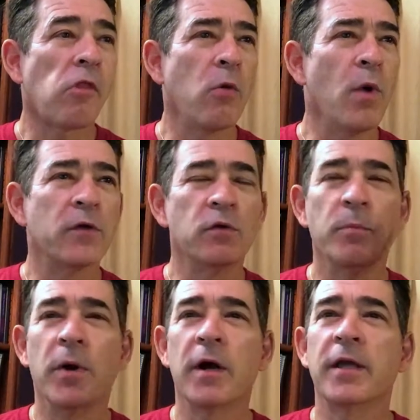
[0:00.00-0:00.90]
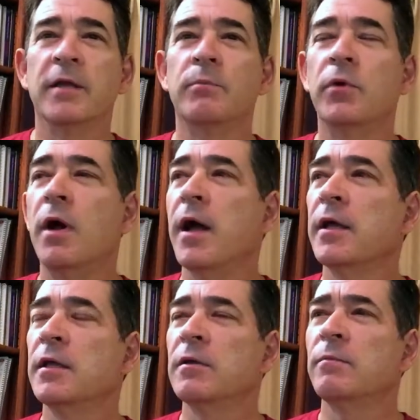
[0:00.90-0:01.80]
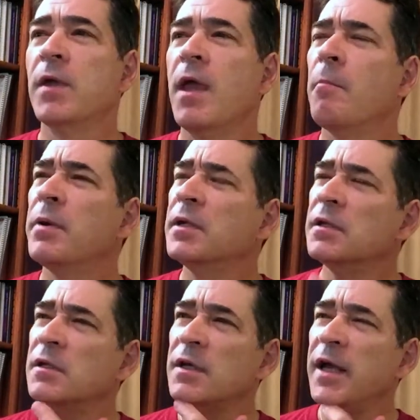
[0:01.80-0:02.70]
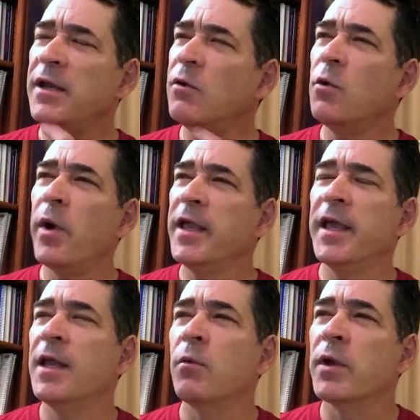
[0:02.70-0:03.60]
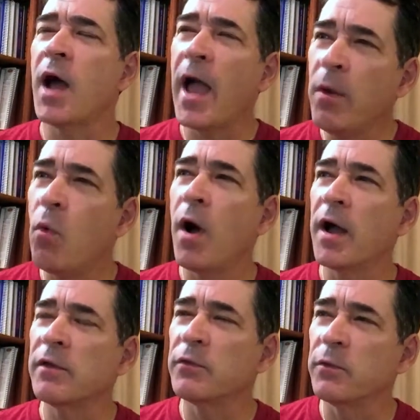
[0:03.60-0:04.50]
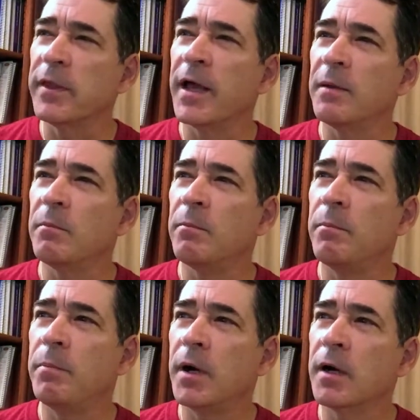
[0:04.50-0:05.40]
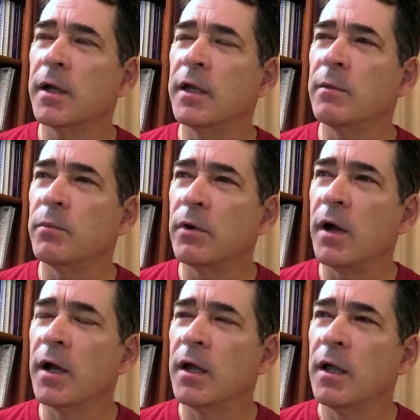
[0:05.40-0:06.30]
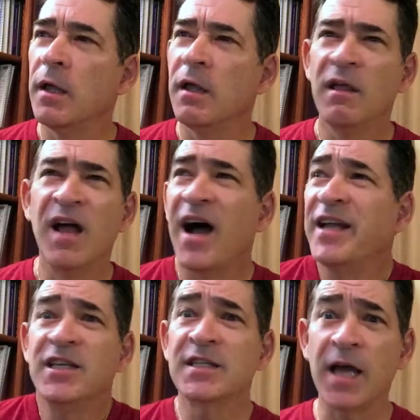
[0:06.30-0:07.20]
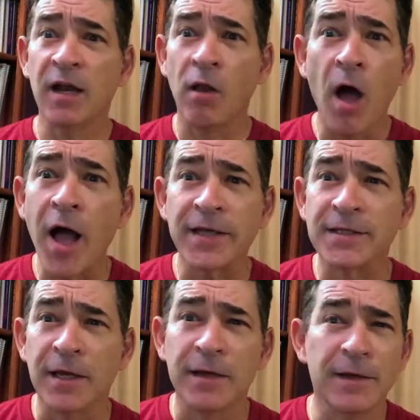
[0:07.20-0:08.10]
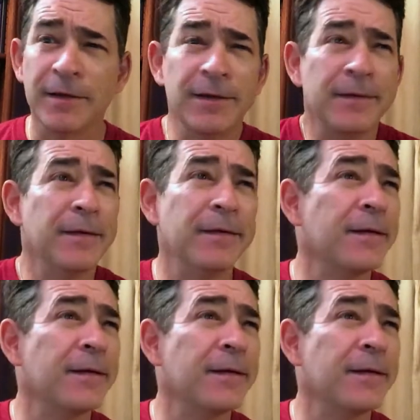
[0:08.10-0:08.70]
He walked to a park in Prague, you know. But I don't quite get it. When I walk through that park in Prague, I just got lost. I